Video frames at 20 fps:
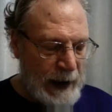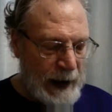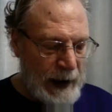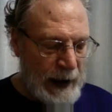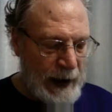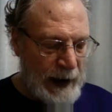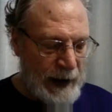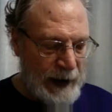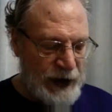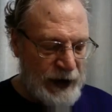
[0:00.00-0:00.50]

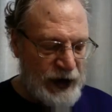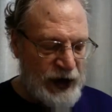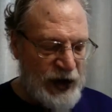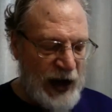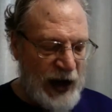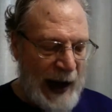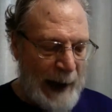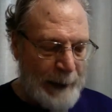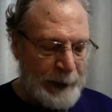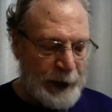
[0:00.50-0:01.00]
is
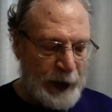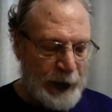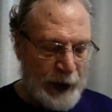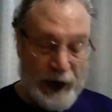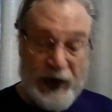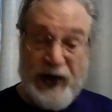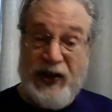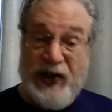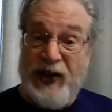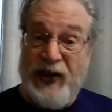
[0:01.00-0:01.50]
chapter
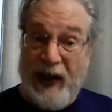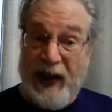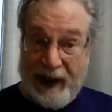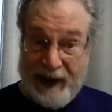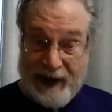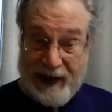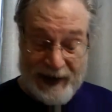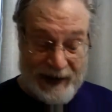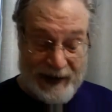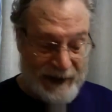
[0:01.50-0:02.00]

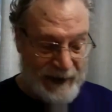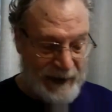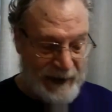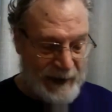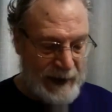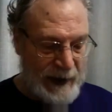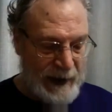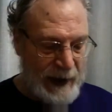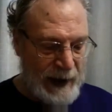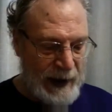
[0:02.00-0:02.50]
6,
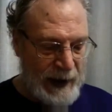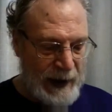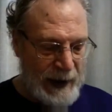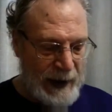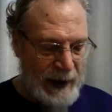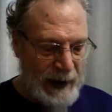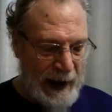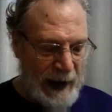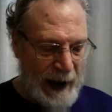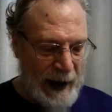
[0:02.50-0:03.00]

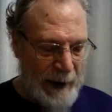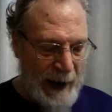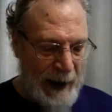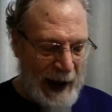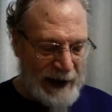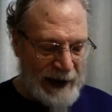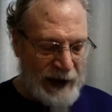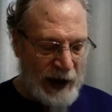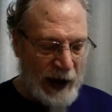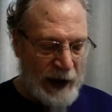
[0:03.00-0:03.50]
and
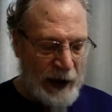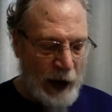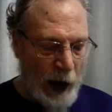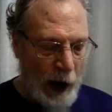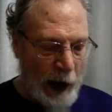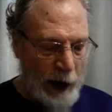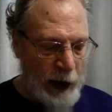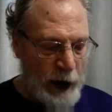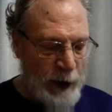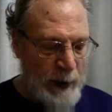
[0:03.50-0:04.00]
that's on
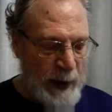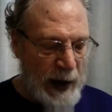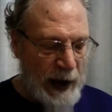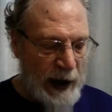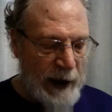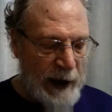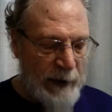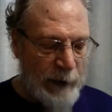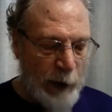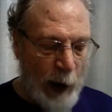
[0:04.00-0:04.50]

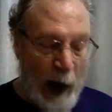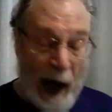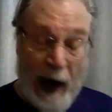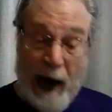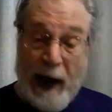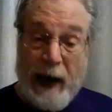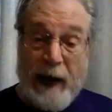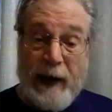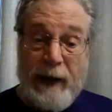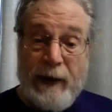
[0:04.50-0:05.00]
argumentative
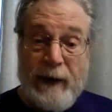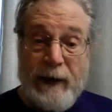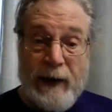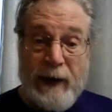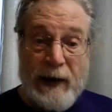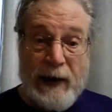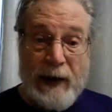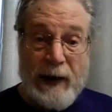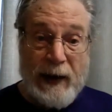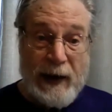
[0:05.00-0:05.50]
writing.
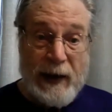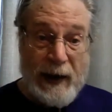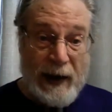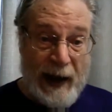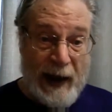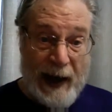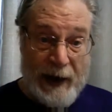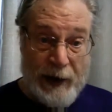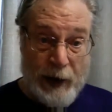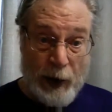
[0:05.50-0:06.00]

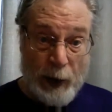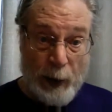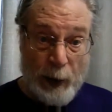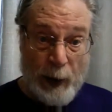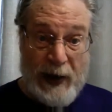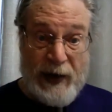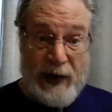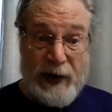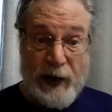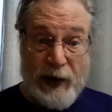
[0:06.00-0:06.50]
And your
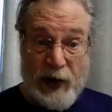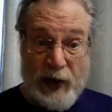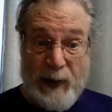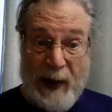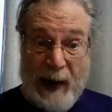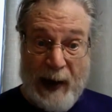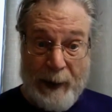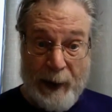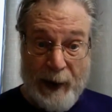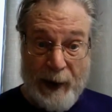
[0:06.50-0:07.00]
research
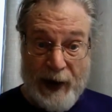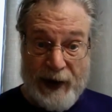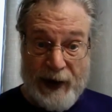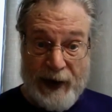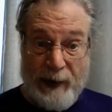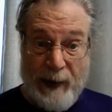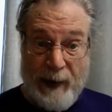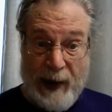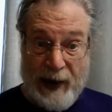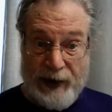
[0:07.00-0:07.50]
paper this
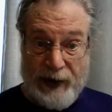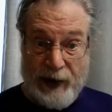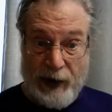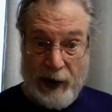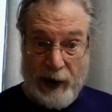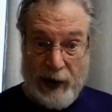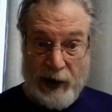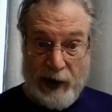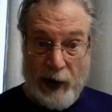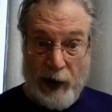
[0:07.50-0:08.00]
semester
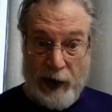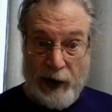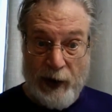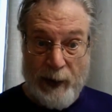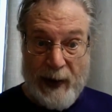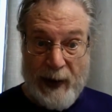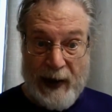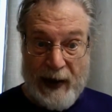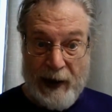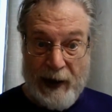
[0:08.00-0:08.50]
is going to
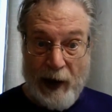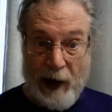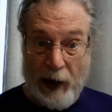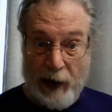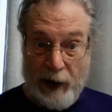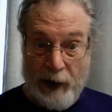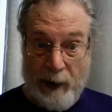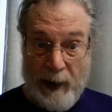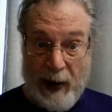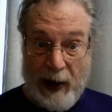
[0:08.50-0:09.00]
be an
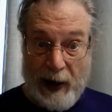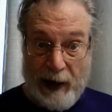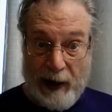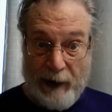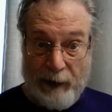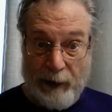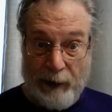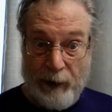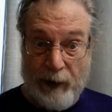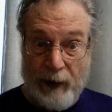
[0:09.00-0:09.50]

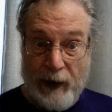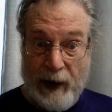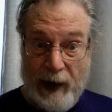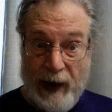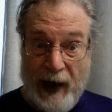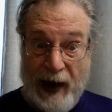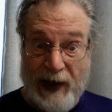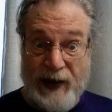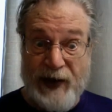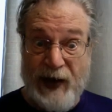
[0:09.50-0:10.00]
argumentative
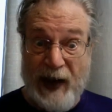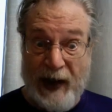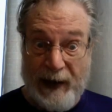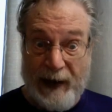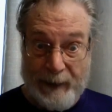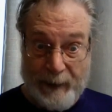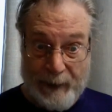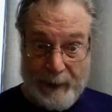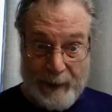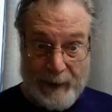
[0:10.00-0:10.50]
essay,
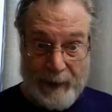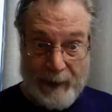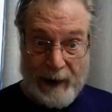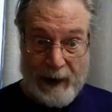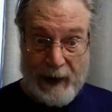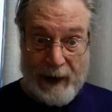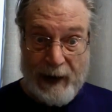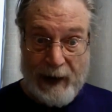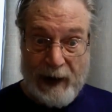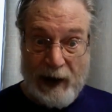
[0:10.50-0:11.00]

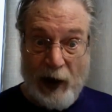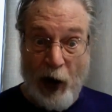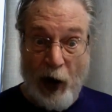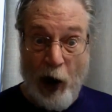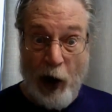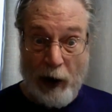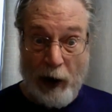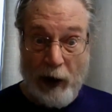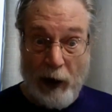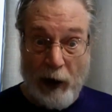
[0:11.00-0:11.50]

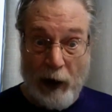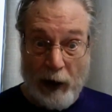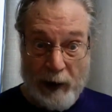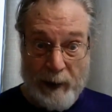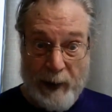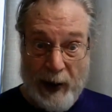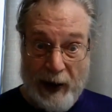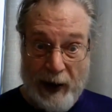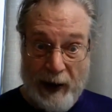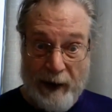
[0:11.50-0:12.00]
long
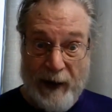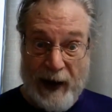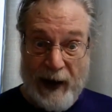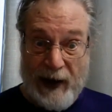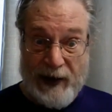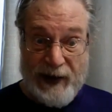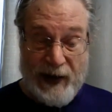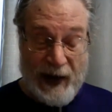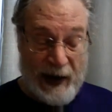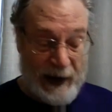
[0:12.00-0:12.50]
argumentative
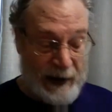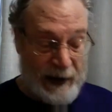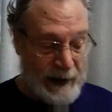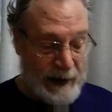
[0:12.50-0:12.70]
essay.